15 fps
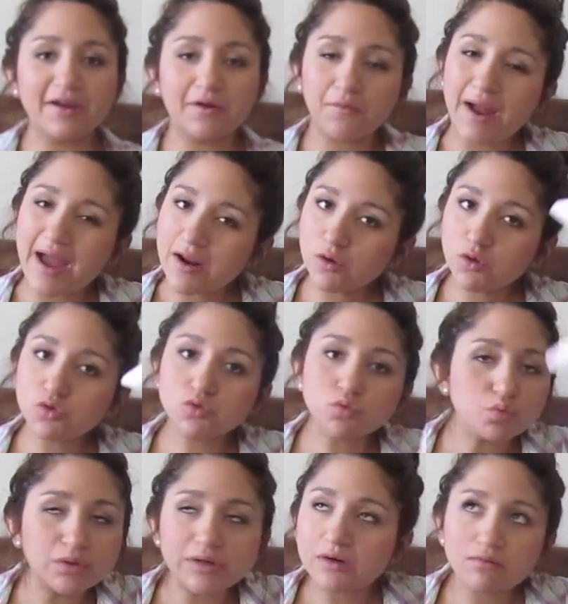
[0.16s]
like
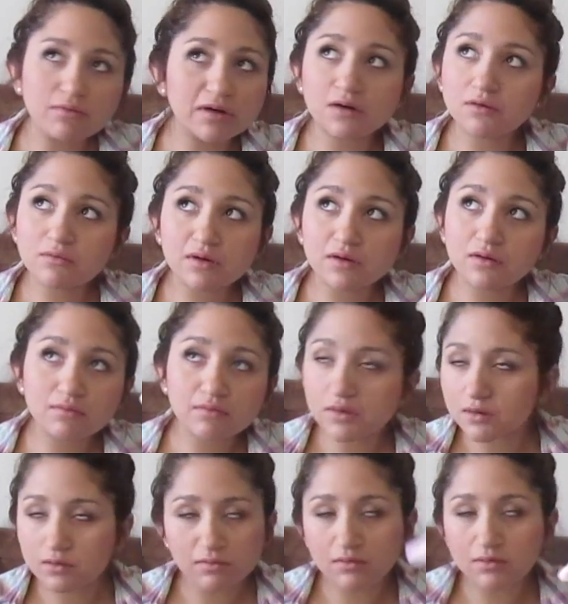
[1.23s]
Ringer, ringer, ringer,
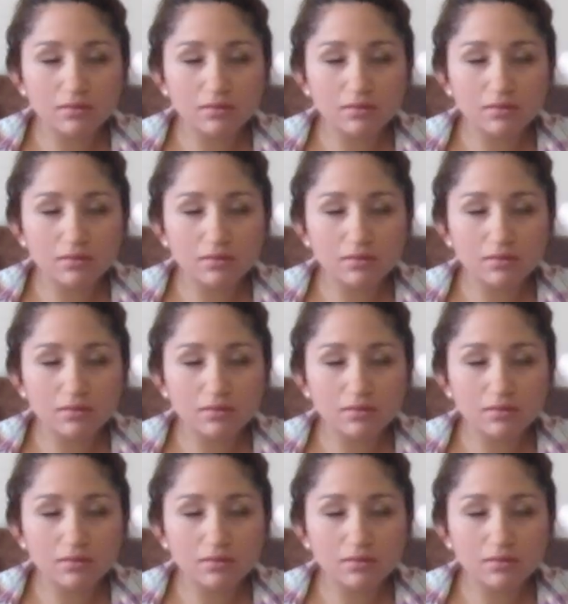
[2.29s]
ringer.